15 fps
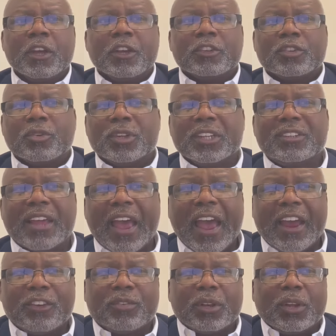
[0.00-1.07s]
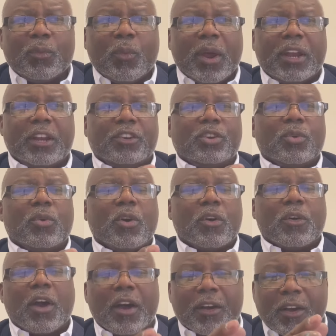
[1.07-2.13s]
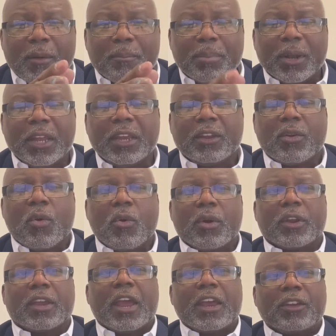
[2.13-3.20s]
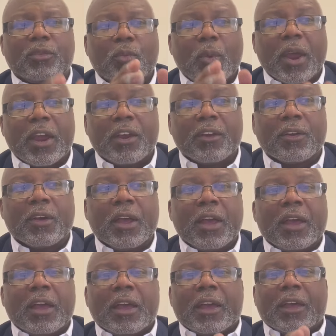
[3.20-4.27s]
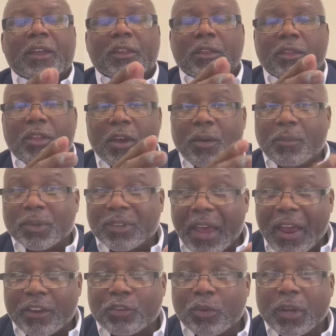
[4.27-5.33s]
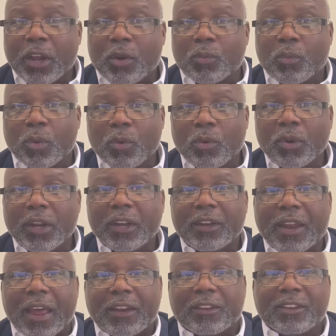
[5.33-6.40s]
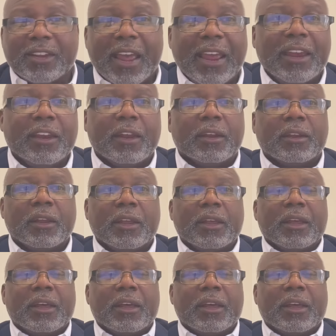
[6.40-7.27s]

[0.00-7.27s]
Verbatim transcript: So this actually went into a complete court case where there was actually a ruling that stated